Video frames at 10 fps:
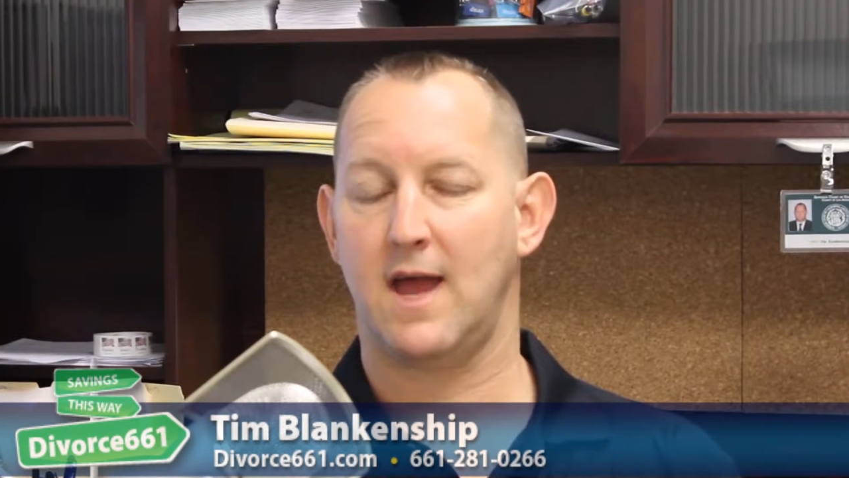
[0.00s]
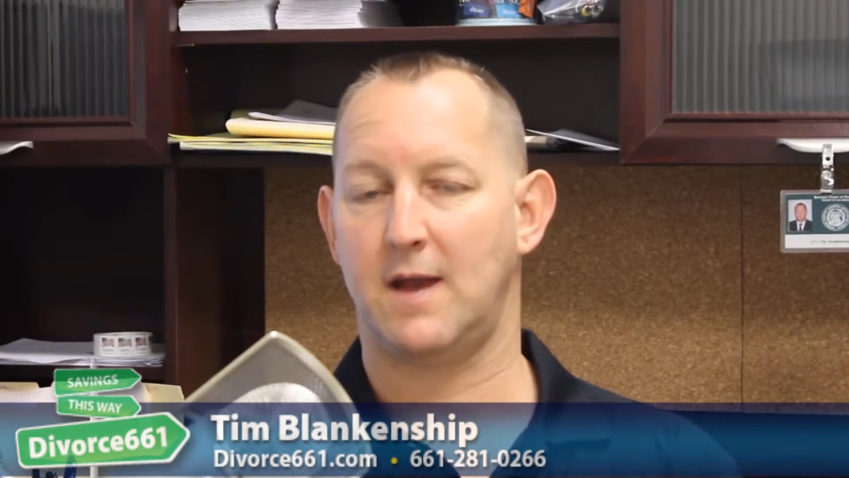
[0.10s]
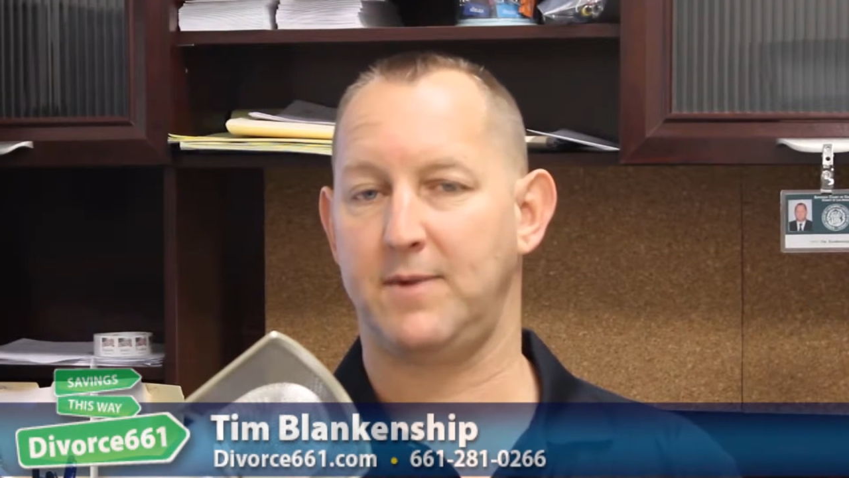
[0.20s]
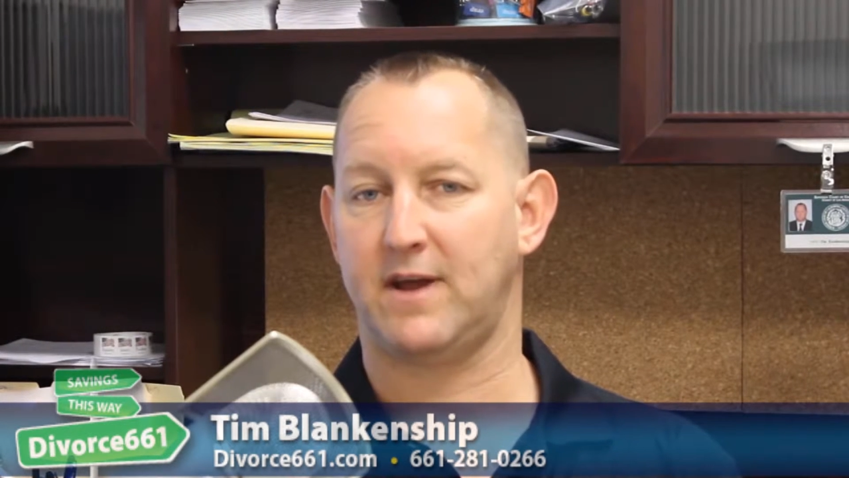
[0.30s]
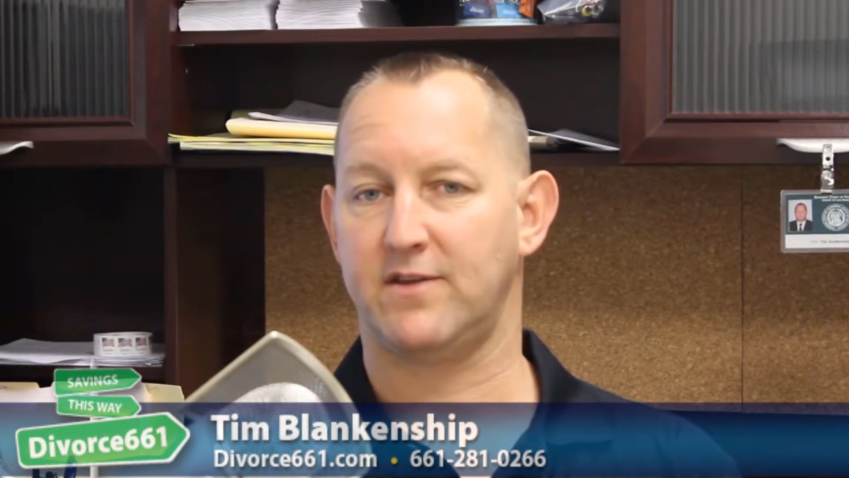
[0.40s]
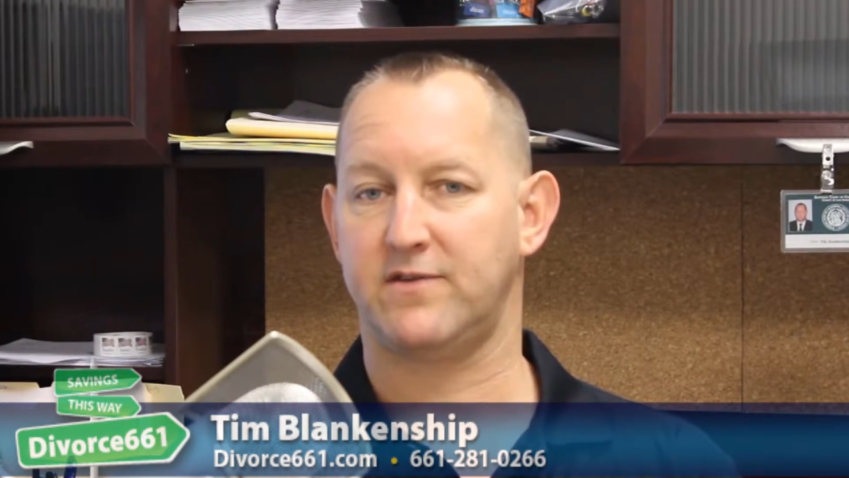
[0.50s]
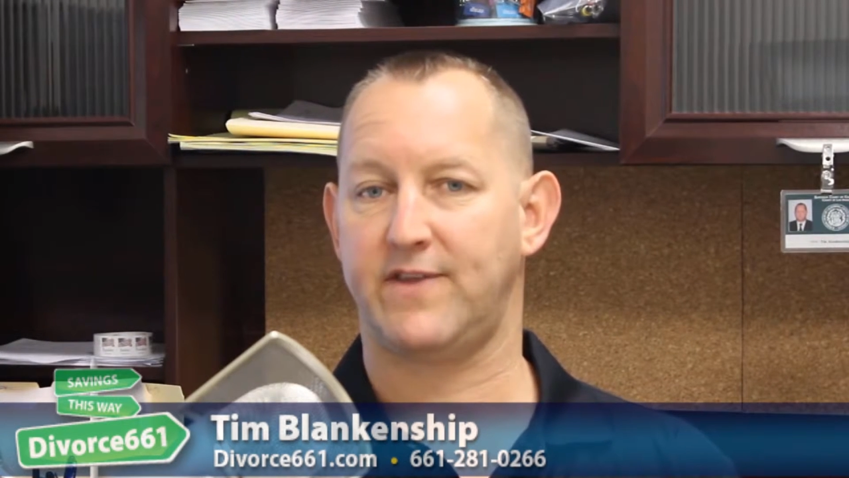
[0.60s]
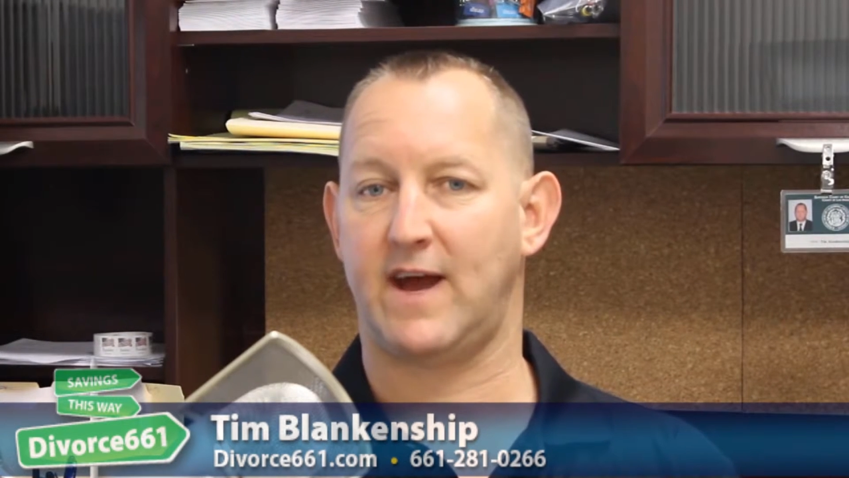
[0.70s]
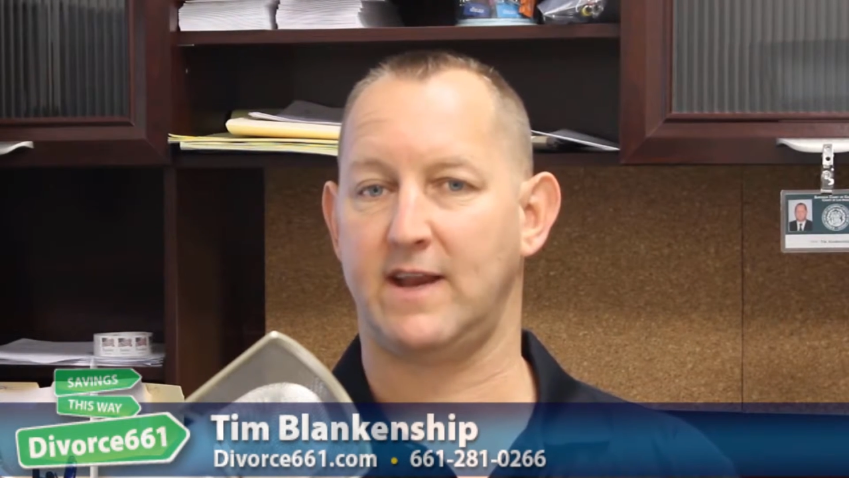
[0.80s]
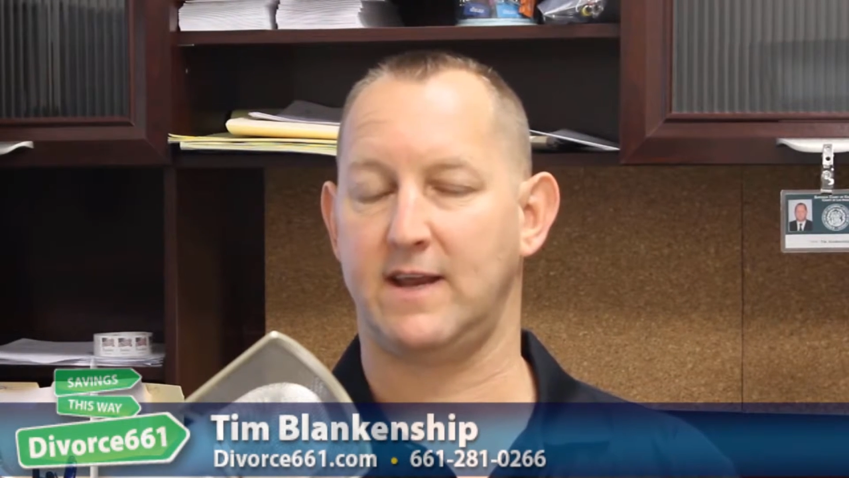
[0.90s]
And because
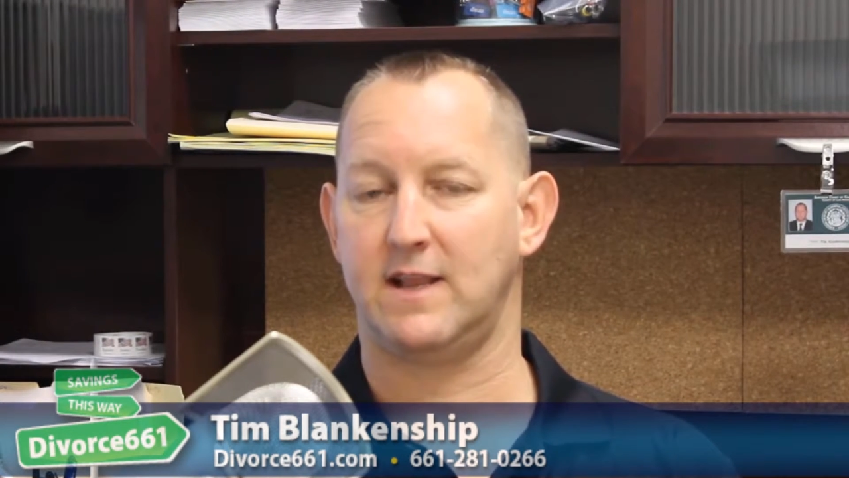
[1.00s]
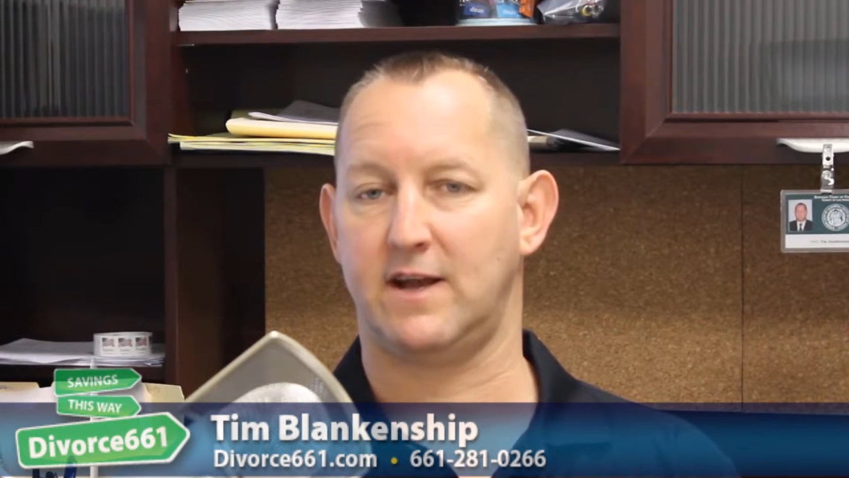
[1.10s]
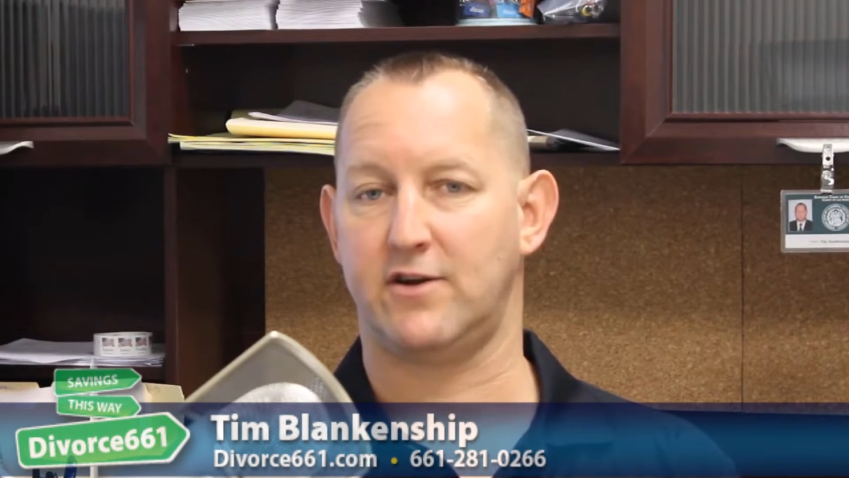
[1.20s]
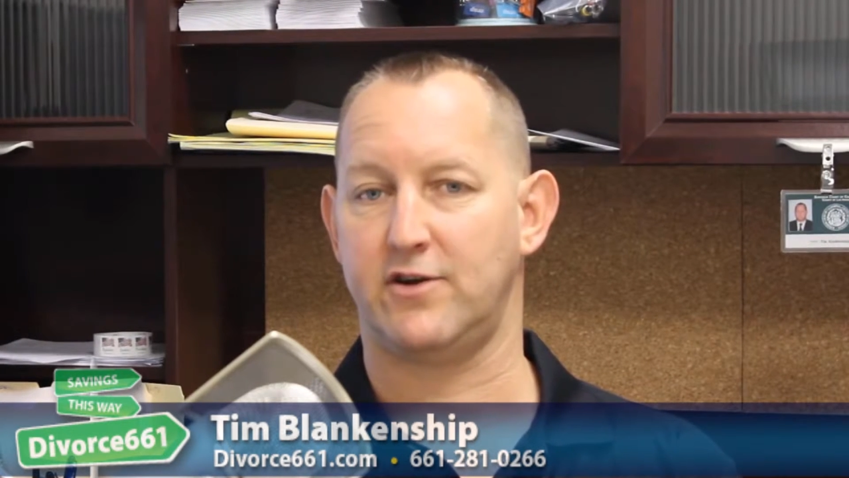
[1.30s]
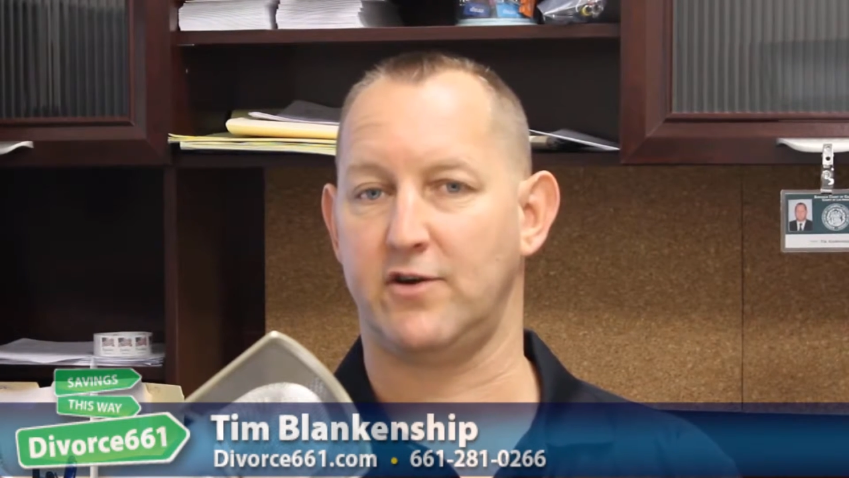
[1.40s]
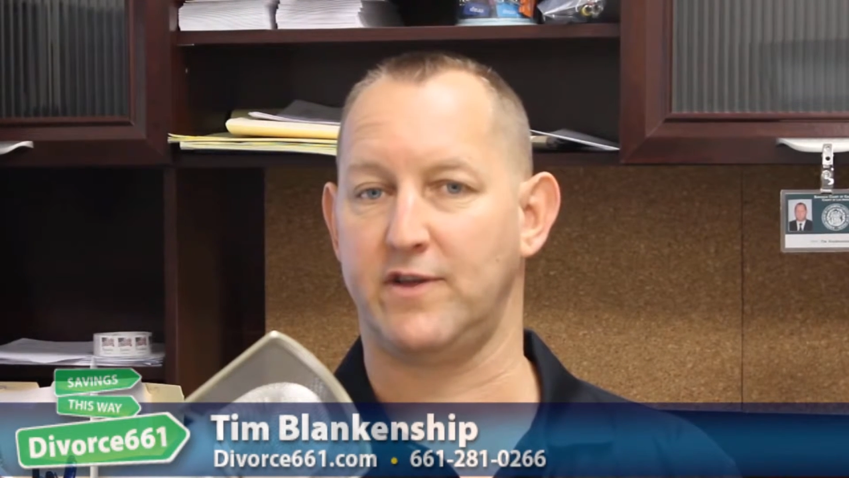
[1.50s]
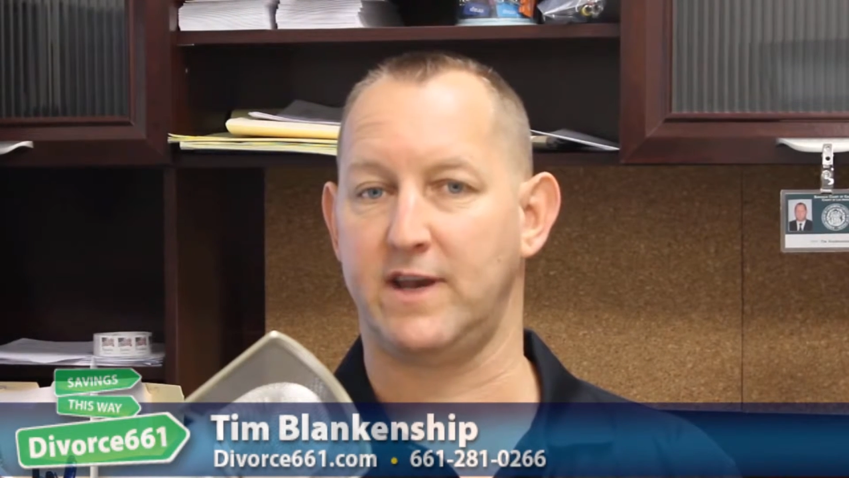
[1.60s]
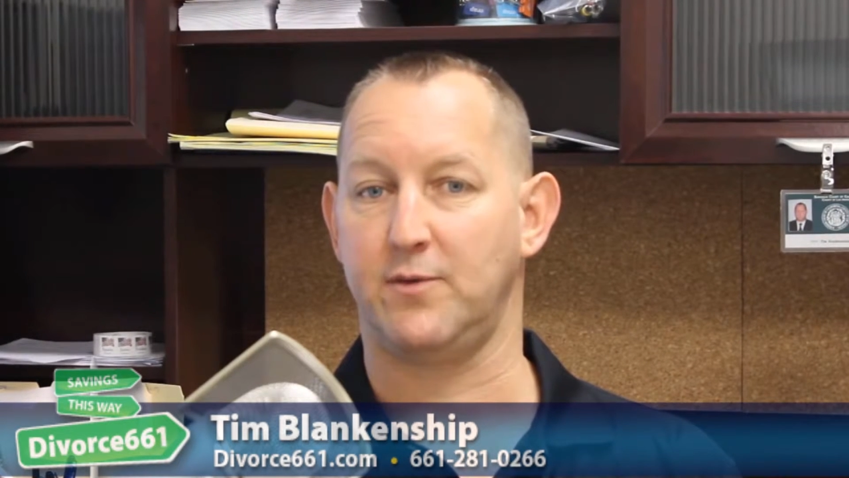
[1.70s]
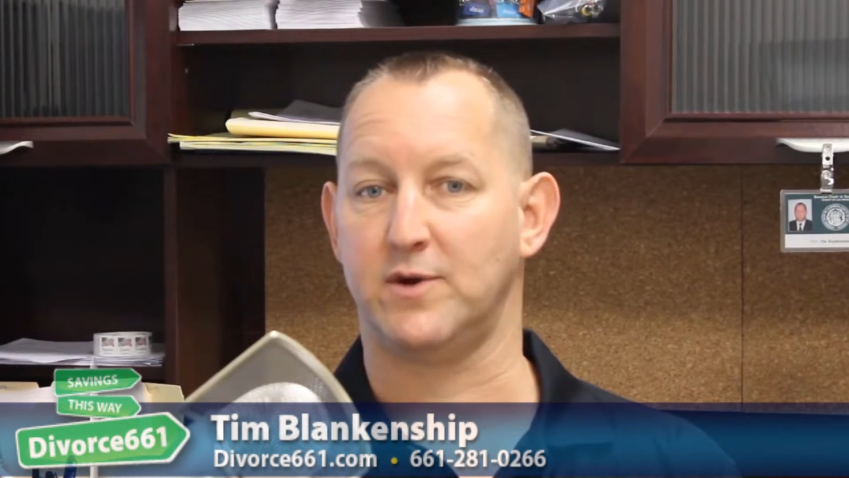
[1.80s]
of that, he let her know that he